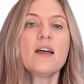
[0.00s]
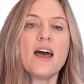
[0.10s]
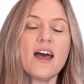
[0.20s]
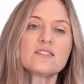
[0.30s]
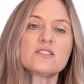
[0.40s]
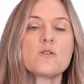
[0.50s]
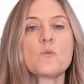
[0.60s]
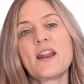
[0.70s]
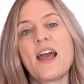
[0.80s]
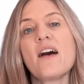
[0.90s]
x to the
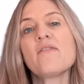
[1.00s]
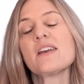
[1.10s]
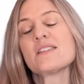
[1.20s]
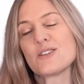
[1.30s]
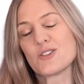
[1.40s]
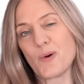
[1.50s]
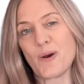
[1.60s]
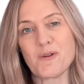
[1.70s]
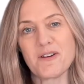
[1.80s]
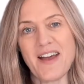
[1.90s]
1 half is the square
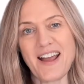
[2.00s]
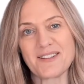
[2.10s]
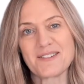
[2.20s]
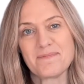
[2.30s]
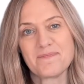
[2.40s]
root of x.